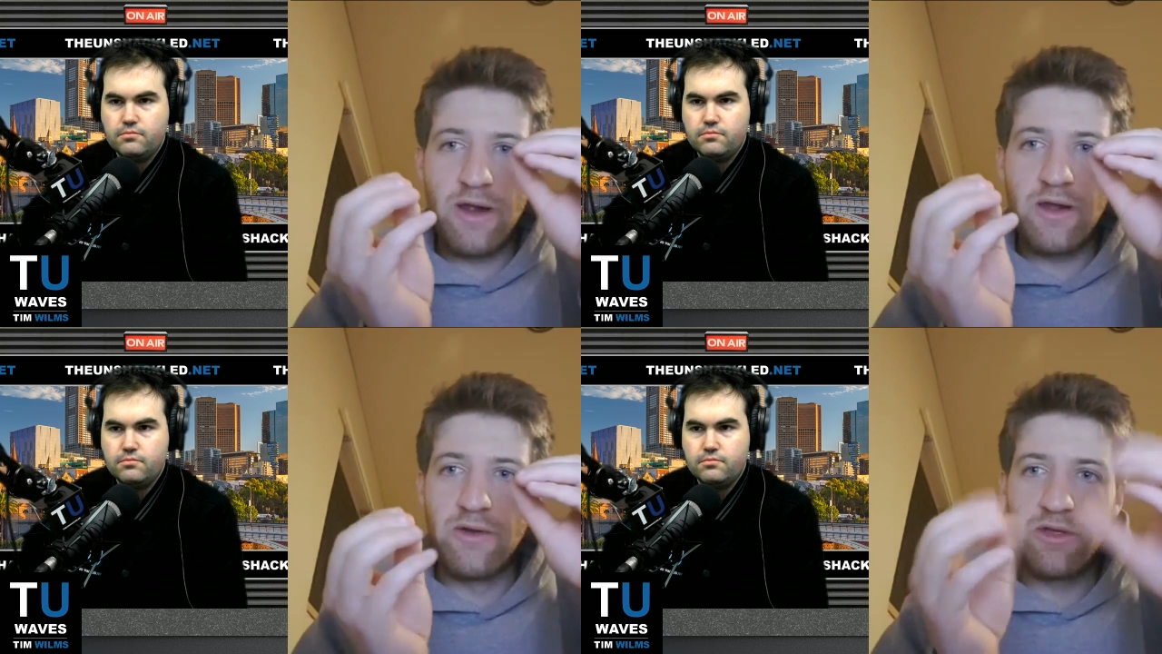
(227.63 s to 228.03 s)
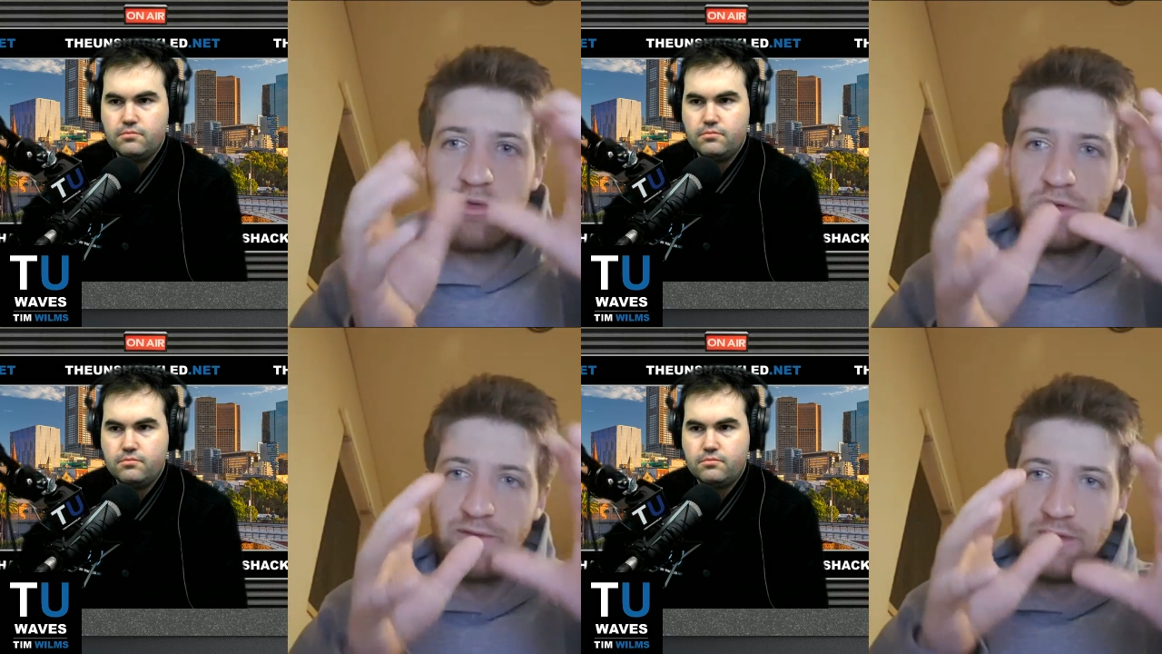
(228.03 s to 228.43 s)
Speaker 1: is sort of a
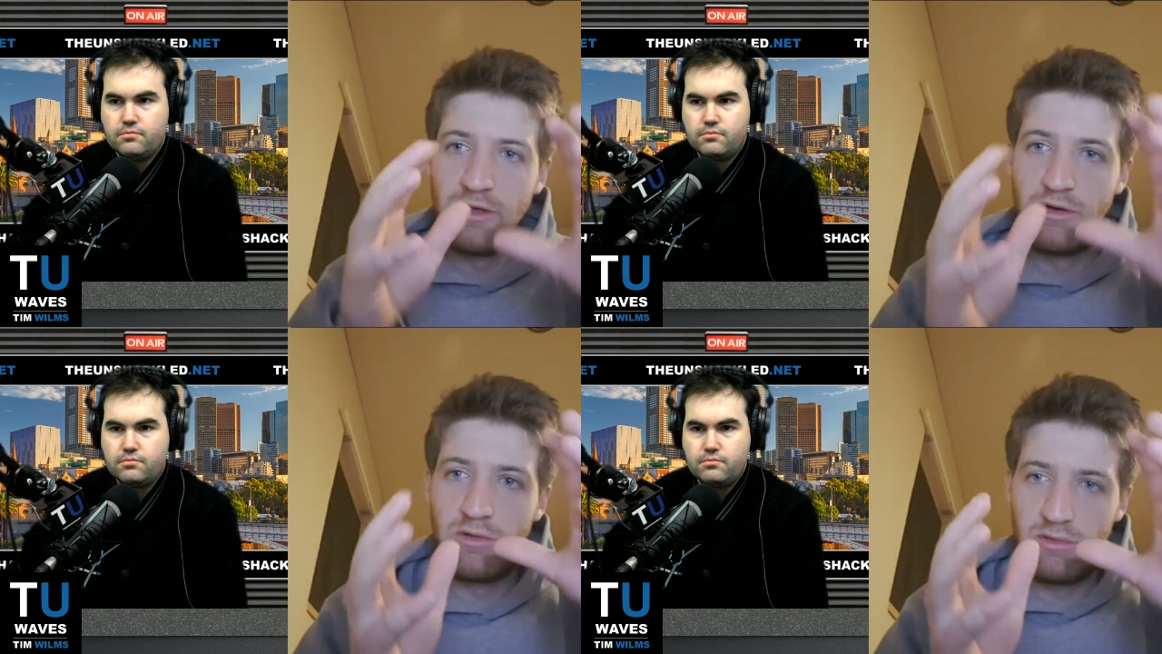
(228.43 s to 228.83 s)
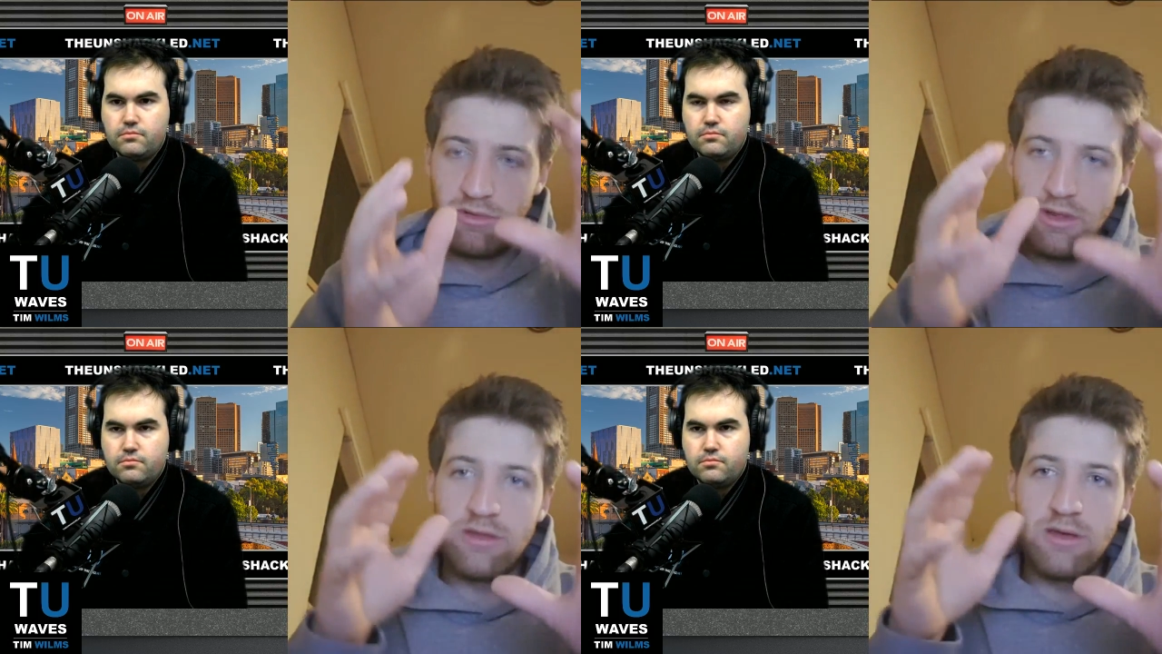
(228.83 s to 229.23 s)
little the
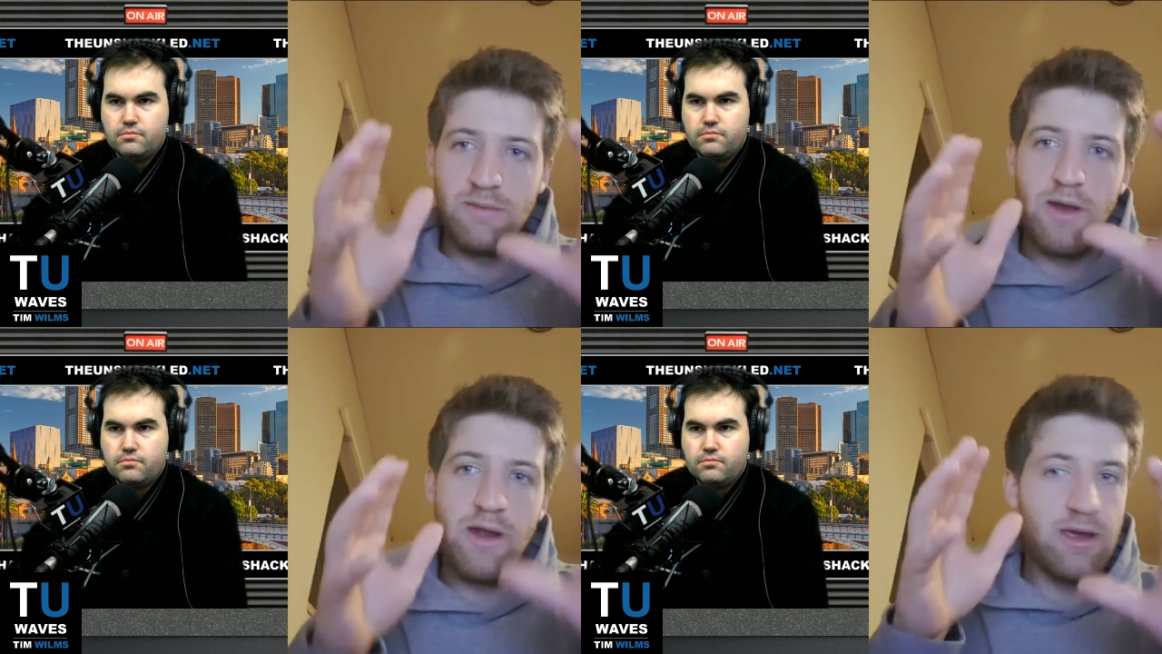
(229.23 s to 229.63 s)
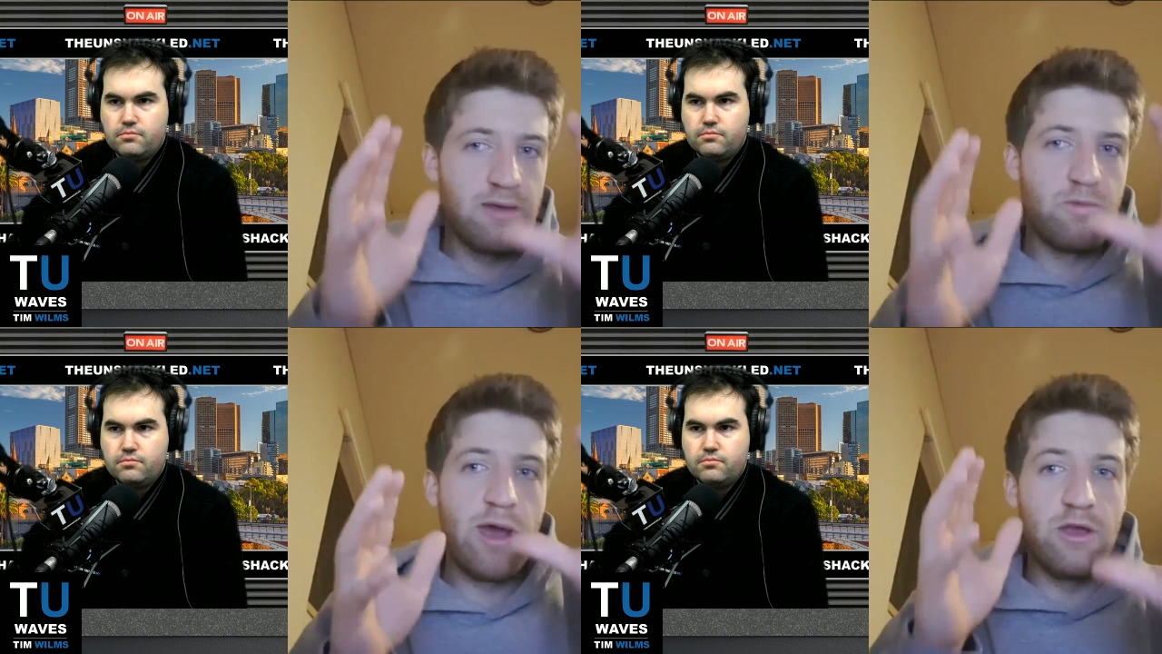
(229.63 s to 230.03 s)
American
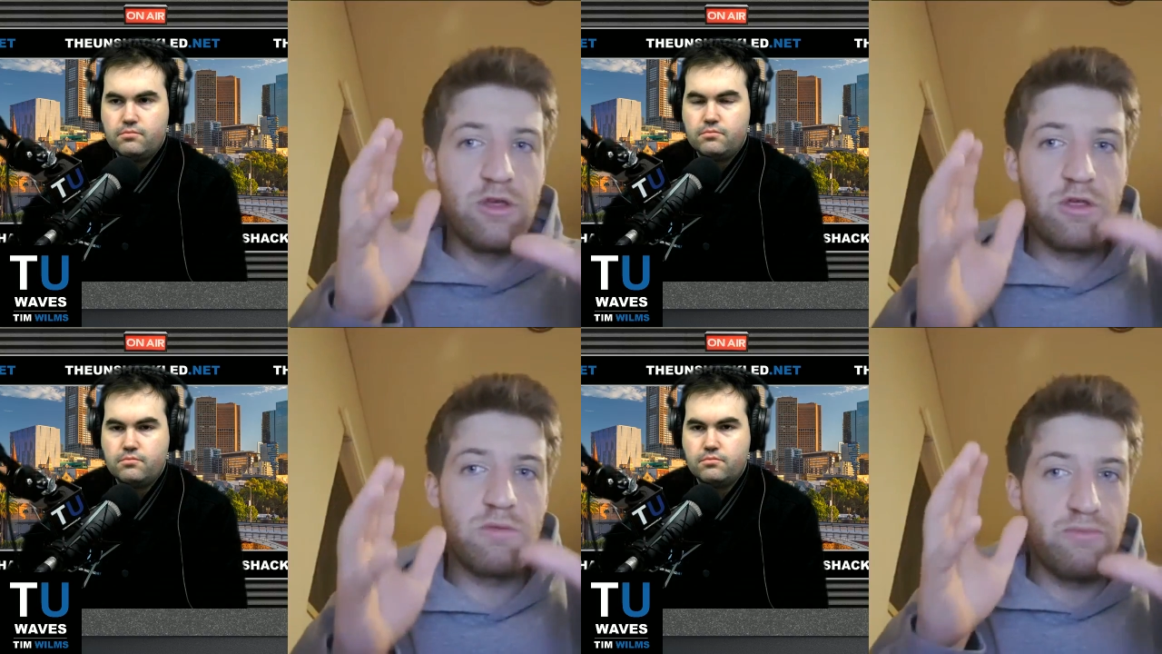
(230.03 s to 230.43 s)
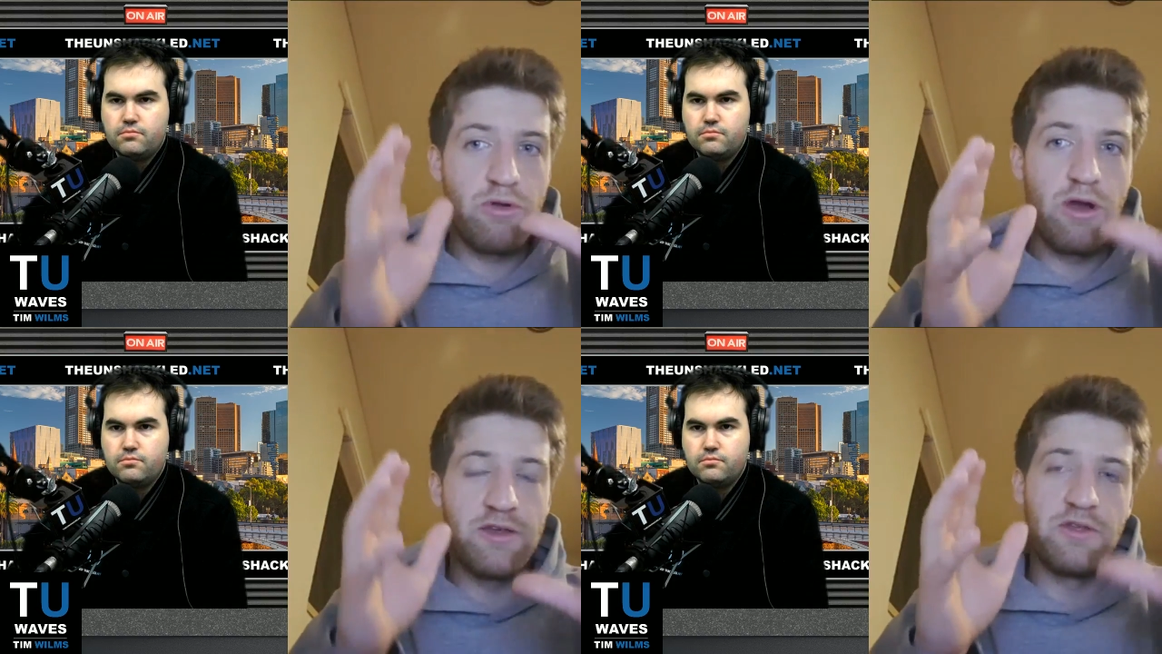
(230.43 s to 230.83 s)
wage
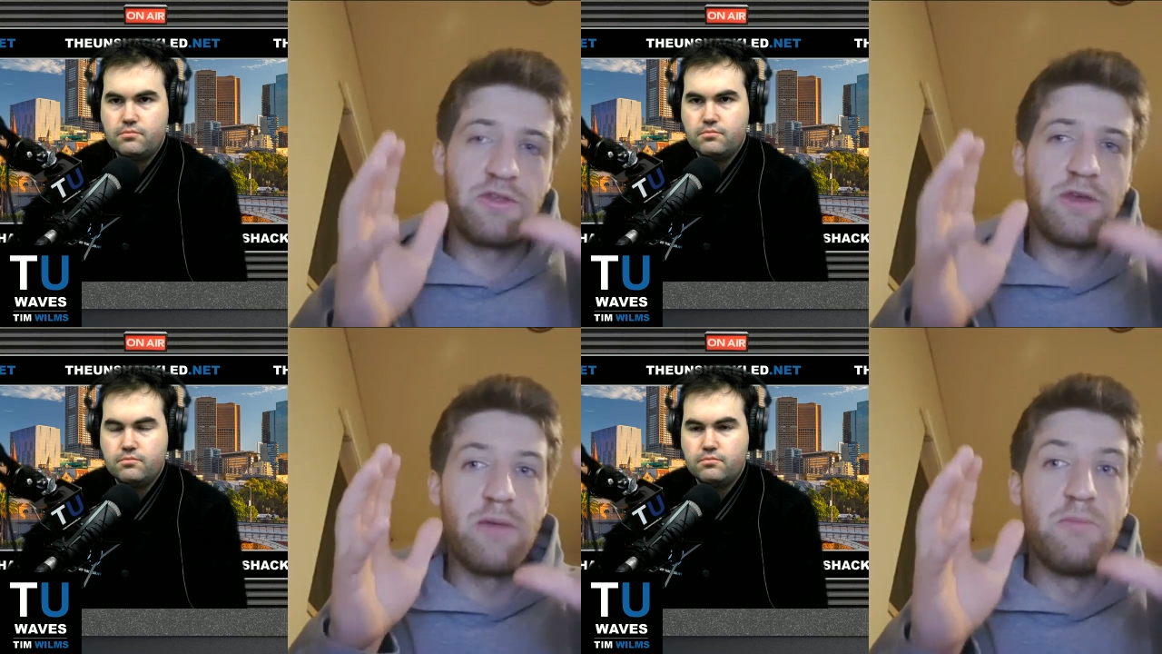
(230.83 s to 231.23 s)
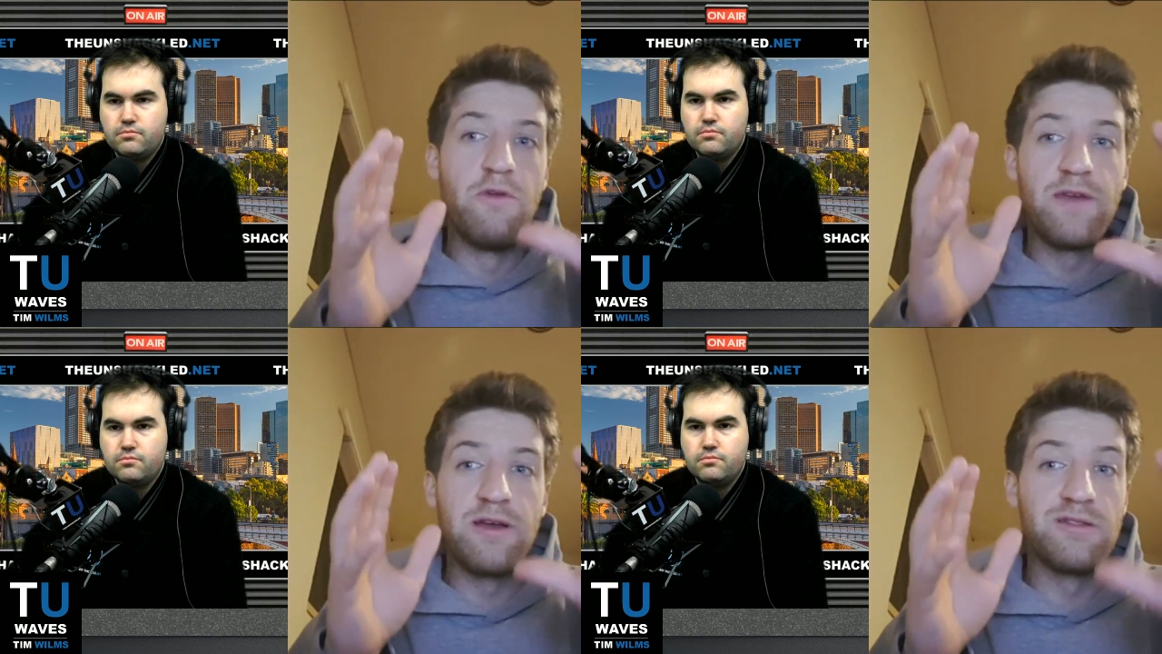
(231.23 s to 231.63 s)
prices are moving a
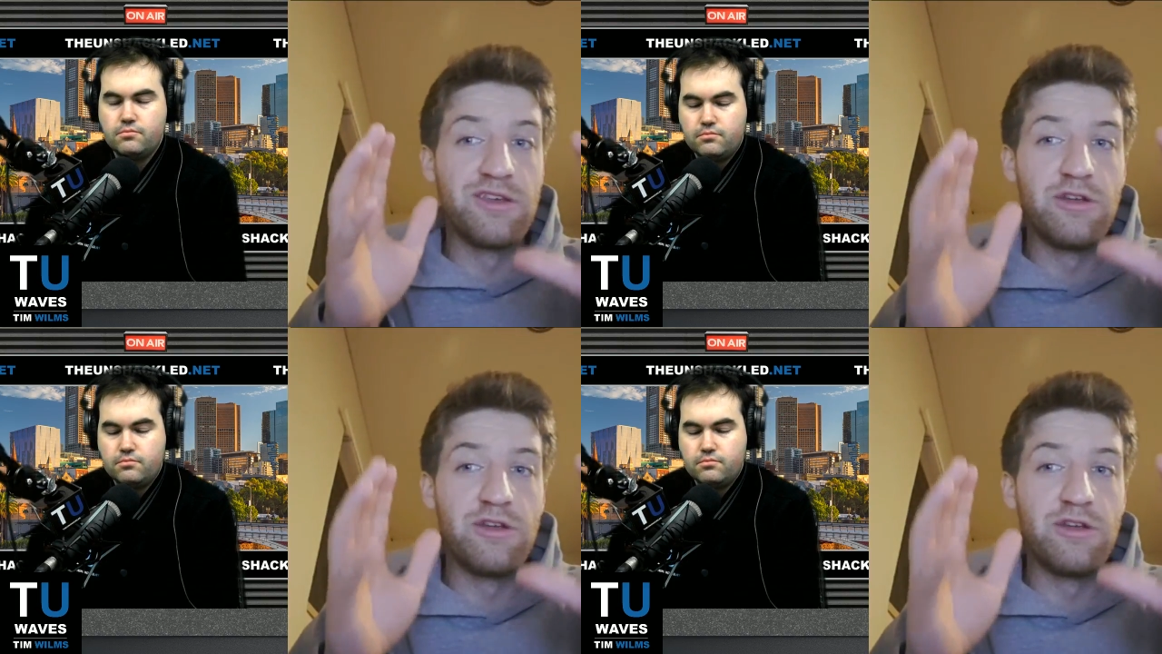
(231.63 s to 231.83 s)
little bit.